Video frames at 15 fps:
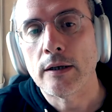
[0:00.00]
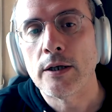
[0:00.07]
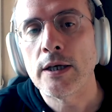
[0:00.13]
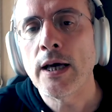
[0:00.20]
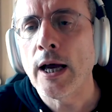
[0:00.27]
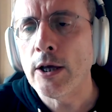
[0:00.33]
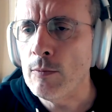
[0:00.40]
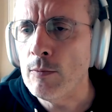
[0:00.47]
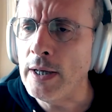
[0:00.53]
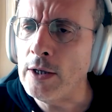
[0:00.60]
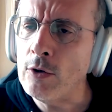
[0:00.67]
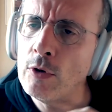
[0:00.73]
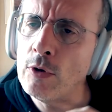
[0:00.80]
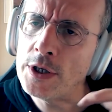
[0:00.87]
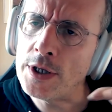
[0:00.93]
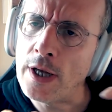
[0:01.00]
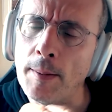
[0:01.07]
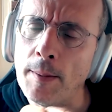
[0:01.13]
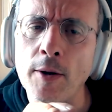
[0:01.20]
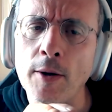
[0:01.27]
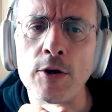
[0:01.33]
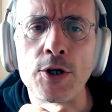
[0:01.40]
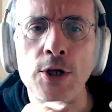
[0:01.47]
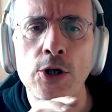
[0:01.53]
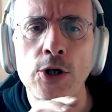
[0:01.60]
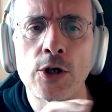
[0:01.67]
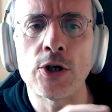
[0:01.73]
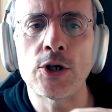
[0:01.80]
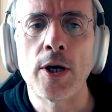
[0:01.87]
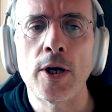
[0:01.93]
Yeah, you may do some
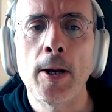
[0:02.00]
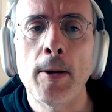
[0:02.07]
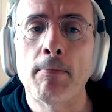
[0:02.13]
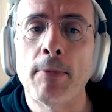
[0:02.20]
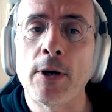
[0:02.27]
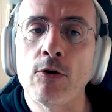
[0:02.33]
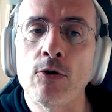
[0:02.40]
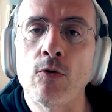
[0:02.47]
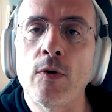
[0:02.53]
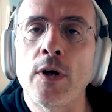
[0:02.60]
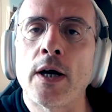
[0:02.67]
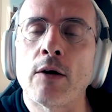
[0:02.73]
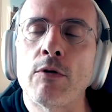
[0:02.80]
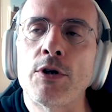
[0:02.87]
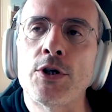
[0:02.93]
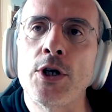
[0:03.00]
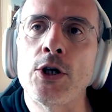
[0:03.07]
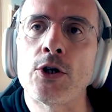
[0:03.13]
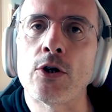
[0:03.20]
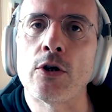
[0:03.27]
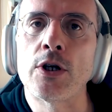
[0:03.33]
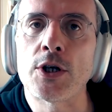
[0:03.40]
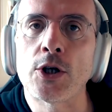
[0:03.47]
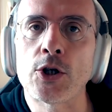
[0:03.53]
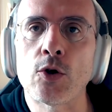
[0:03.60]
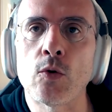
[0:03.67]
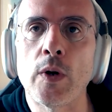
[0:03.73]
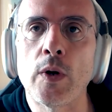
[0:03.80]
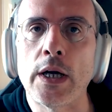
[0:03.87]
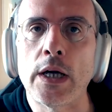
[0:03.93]
acquisitions, but you do an acquisition in such a
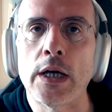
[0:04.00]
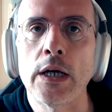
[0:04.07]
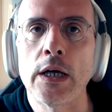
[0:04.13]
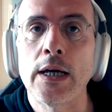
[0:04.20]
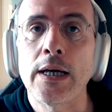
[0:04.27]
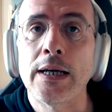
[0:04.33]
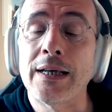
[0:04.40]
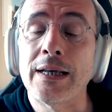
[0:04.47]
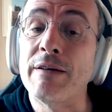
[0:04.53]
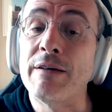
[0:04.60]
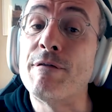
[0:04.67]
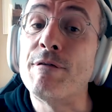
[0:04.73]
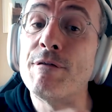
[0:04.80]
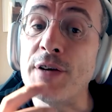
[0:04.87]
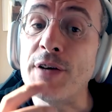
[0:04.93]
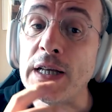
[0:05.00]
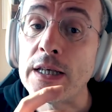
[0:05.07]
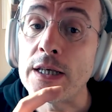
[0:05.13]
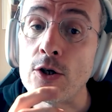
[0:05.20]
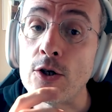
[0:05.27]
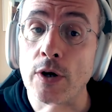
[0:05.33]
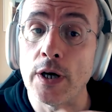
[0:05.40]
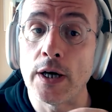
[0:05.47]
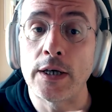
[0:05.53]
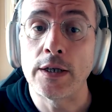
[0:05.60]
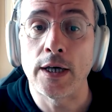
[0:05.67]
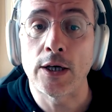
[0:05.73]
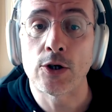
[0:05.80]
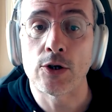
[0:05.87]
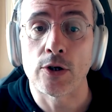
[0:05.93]
way that it fits your
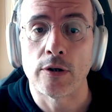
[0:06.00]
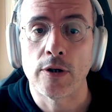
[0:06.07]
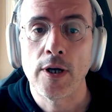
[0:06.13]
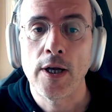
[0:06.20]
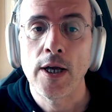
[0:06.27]
architecture.